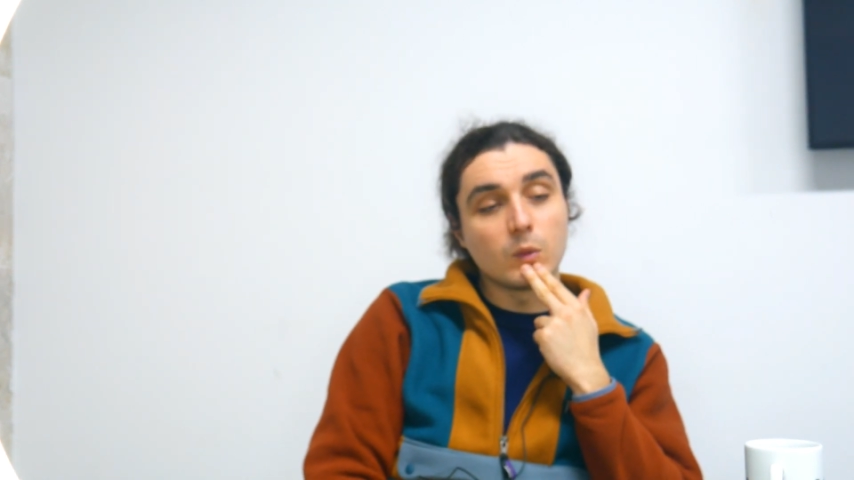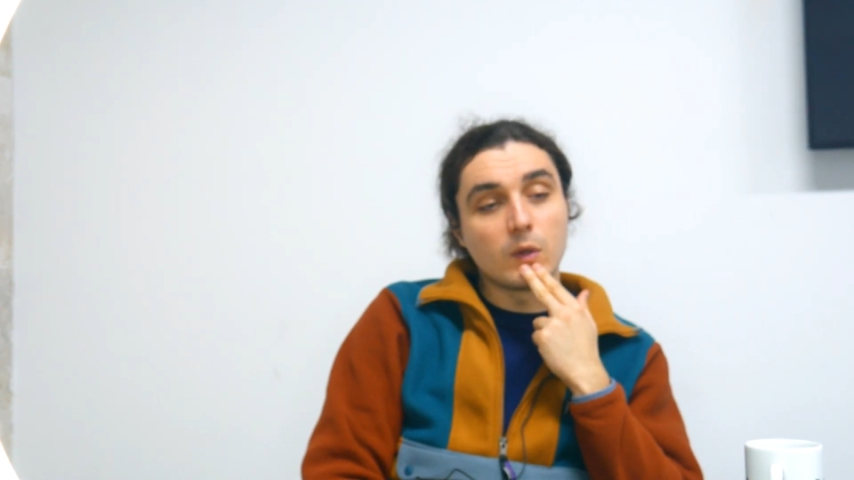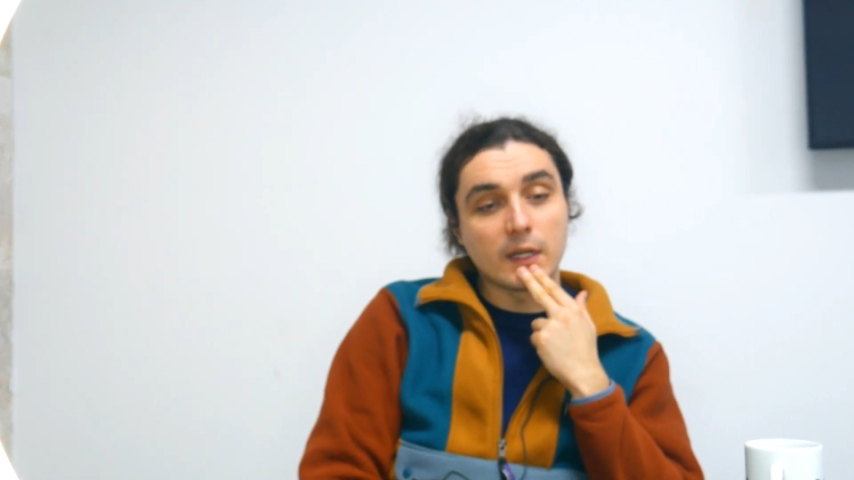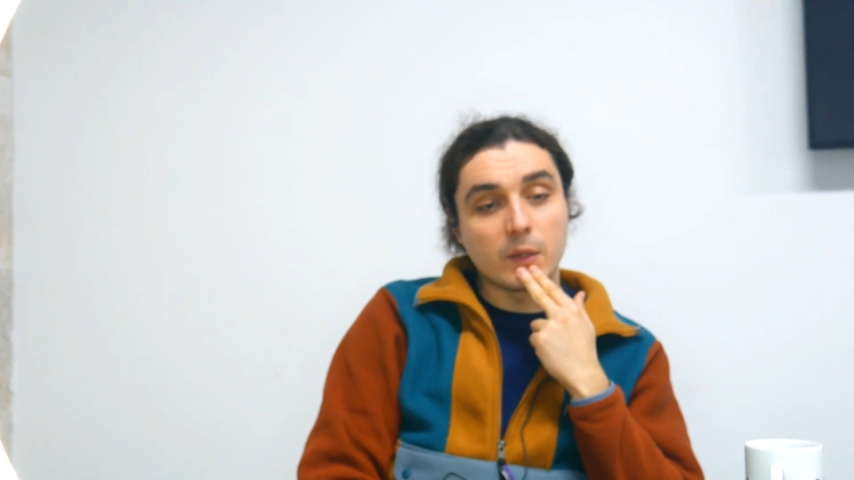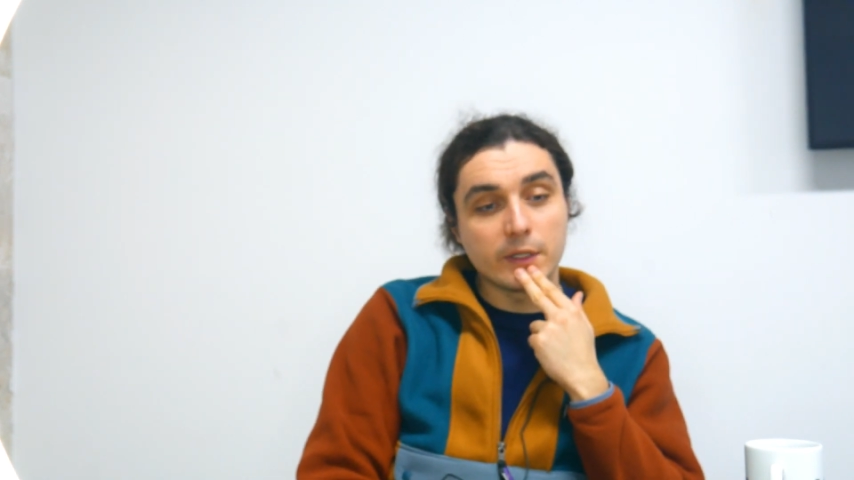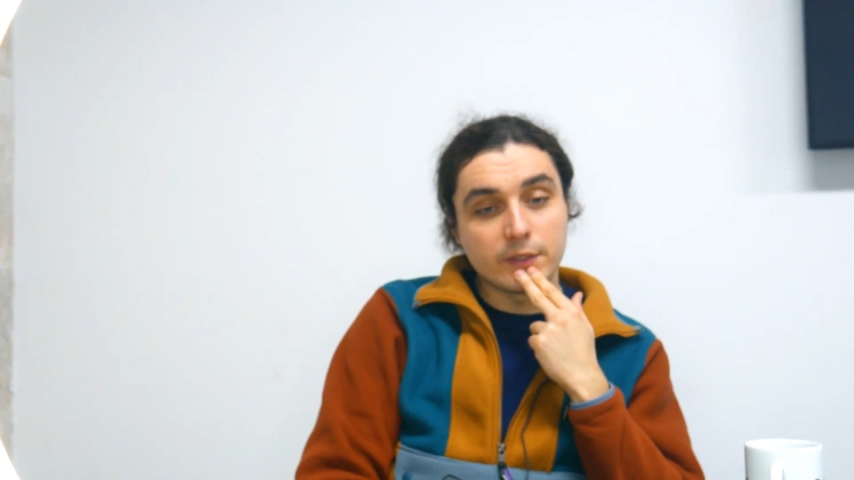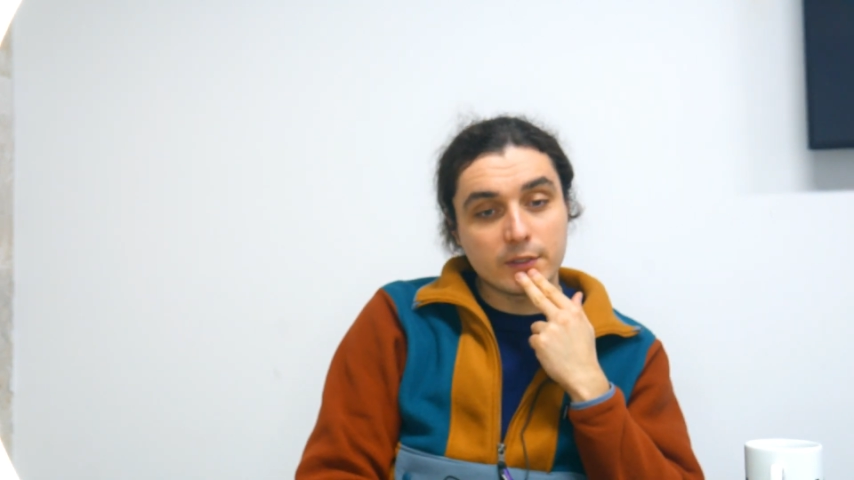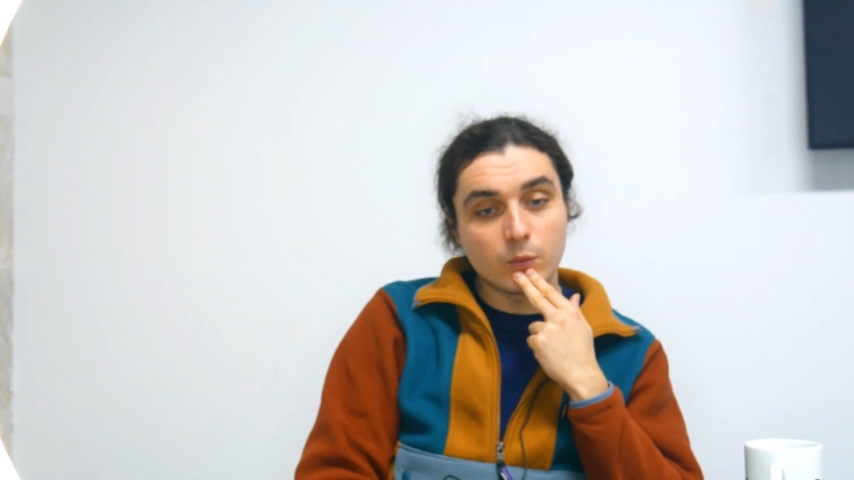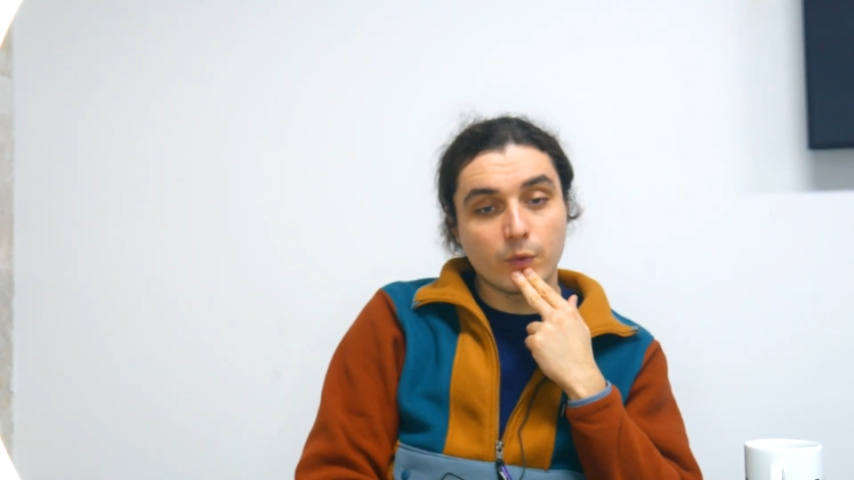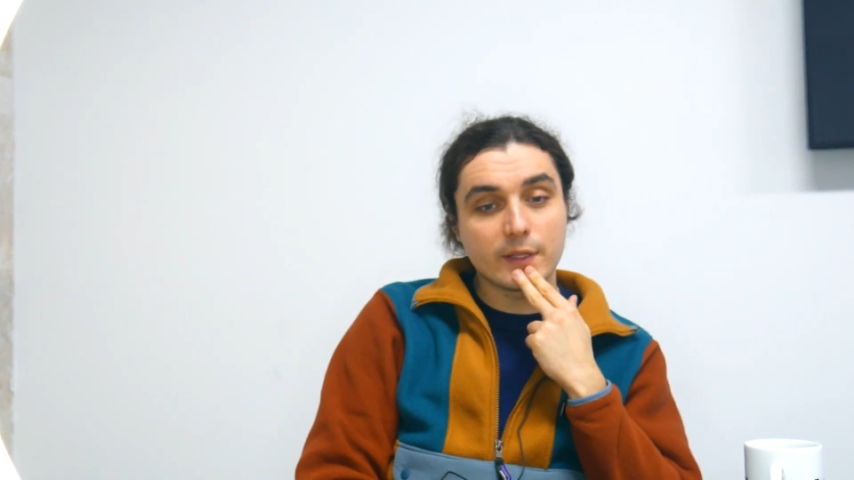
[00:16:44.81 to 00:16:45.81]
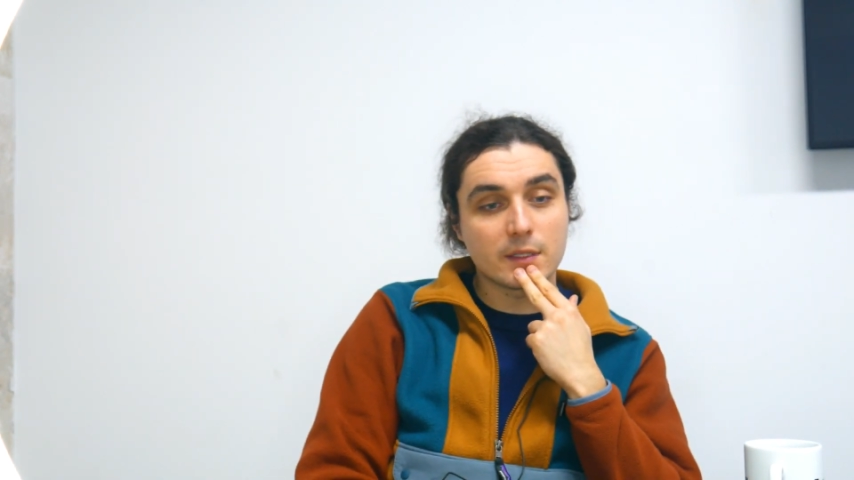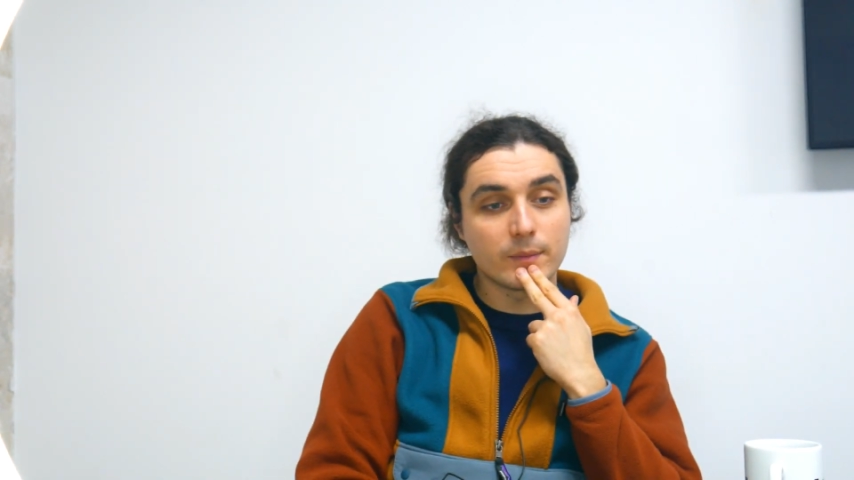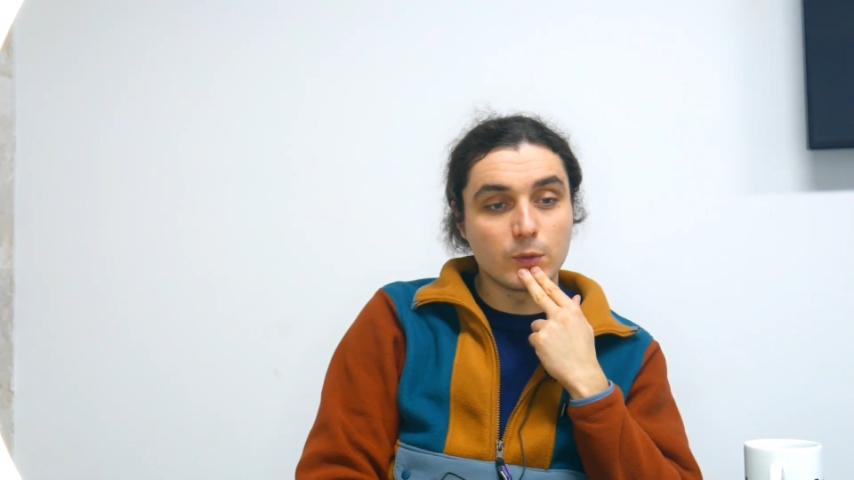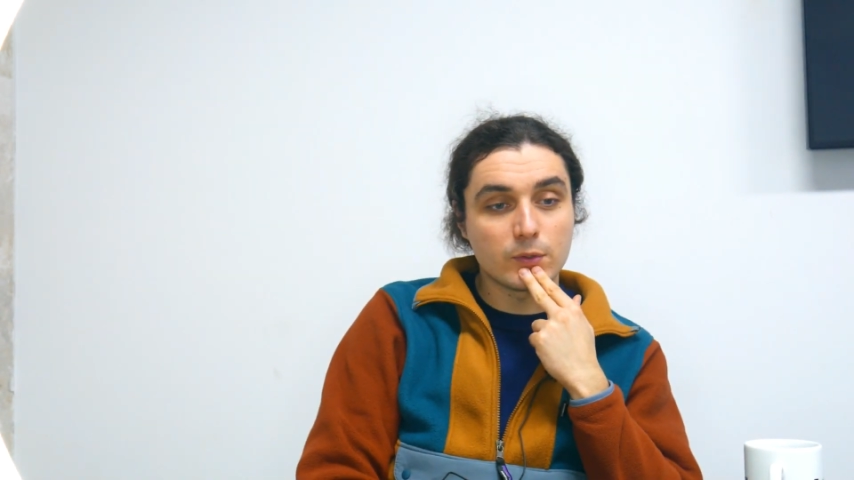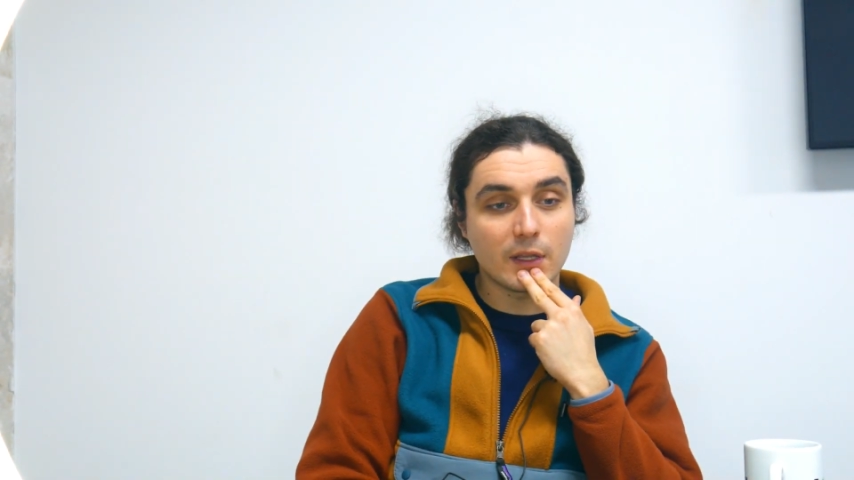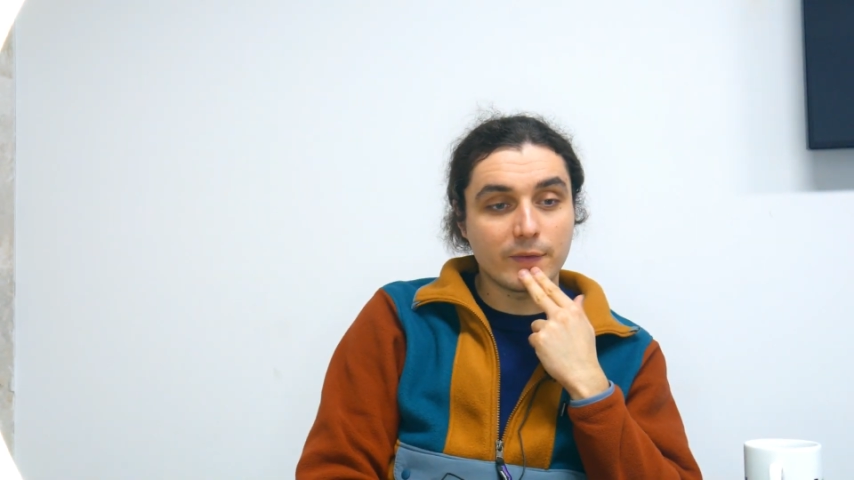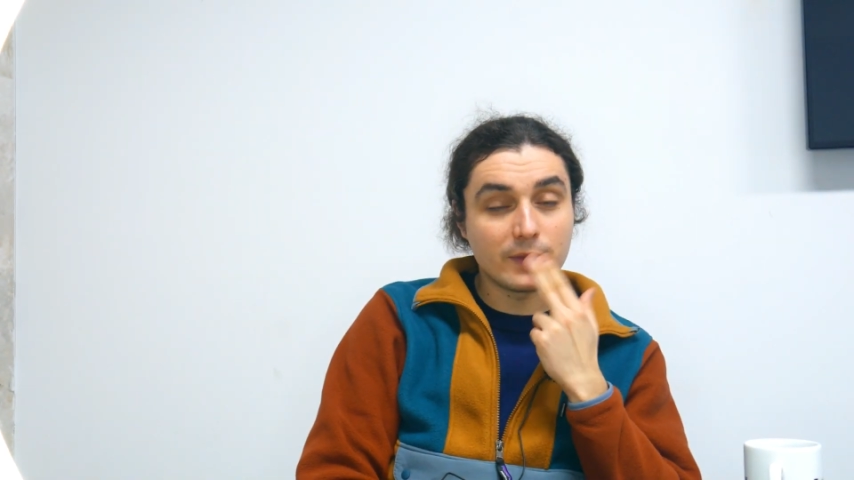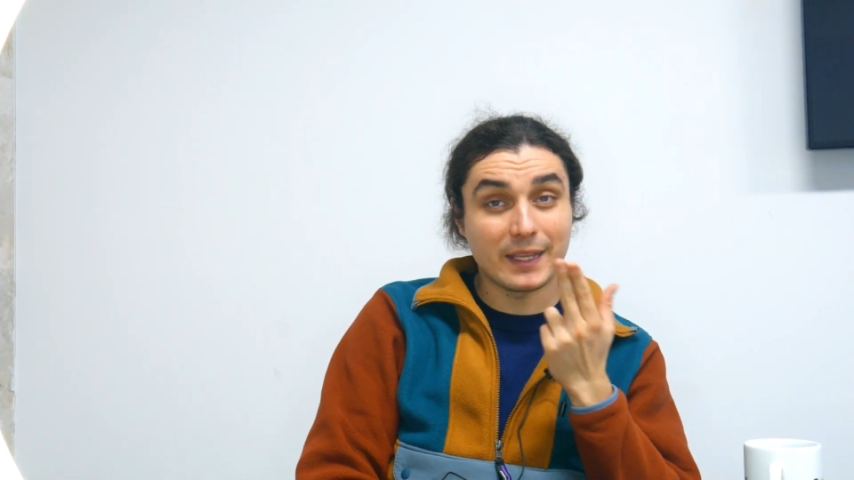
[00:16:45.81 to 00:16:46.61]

1 hour and just write some new stuff.